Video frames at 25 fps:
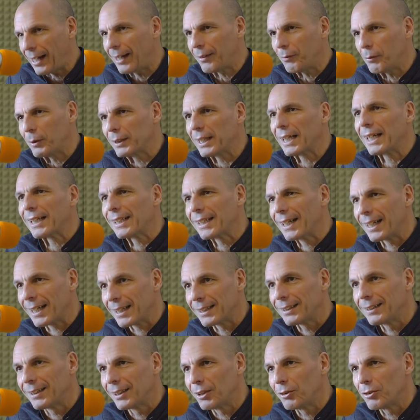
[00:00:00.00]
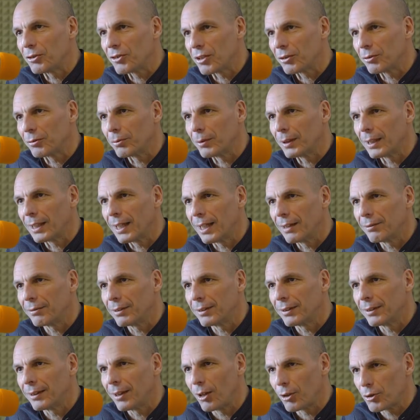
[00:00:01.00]
What I can guarantee you is that we're
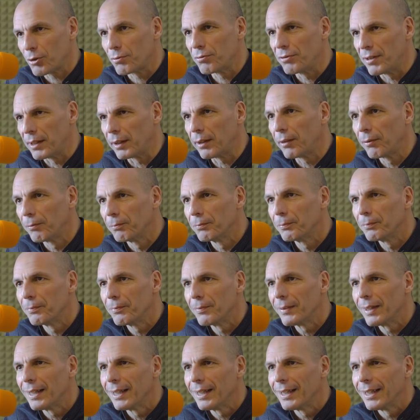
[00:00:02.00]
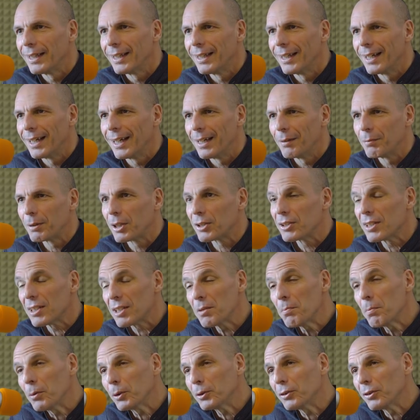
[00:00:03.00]
having lots of fun. Because
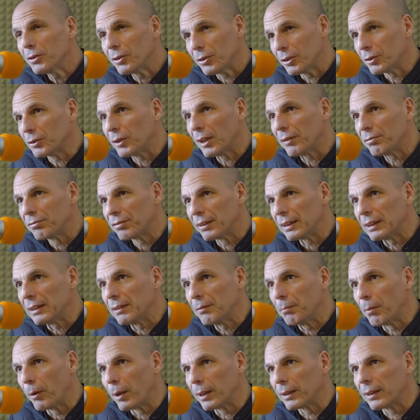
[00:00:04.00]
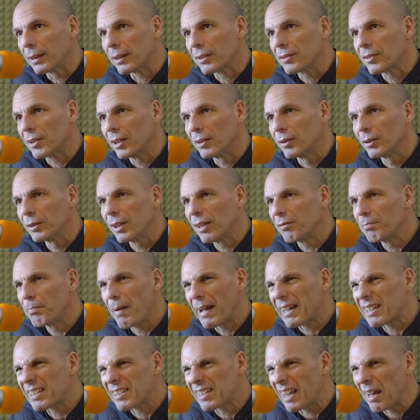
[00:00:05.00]
it's important, you know, to have fun in politics not have
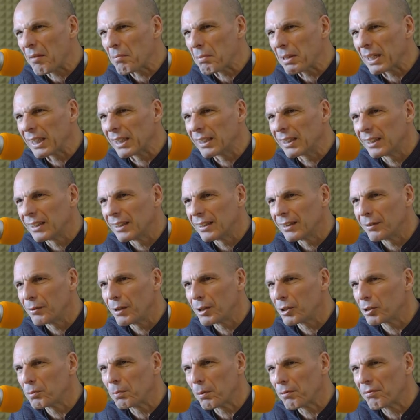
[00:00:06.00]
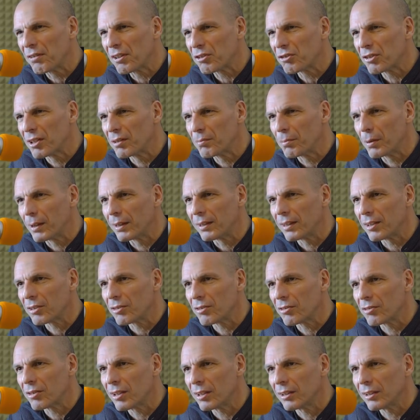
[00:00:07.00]
backstabbing. We're not professional
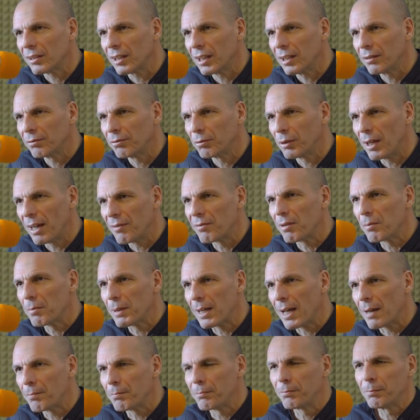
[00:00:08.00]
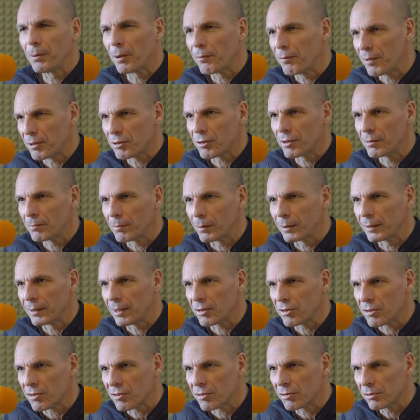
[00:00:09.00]
politicians. And if we ever become professional
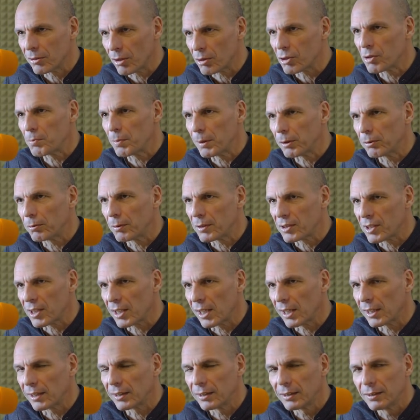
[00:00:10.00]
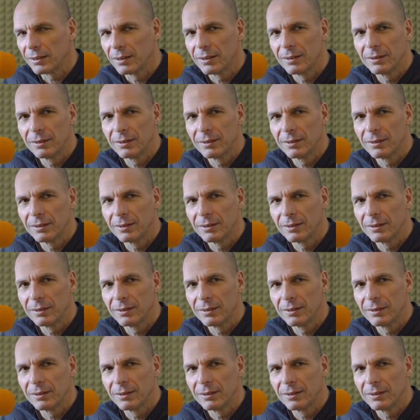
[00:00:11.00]
politicians, don't speak to us again.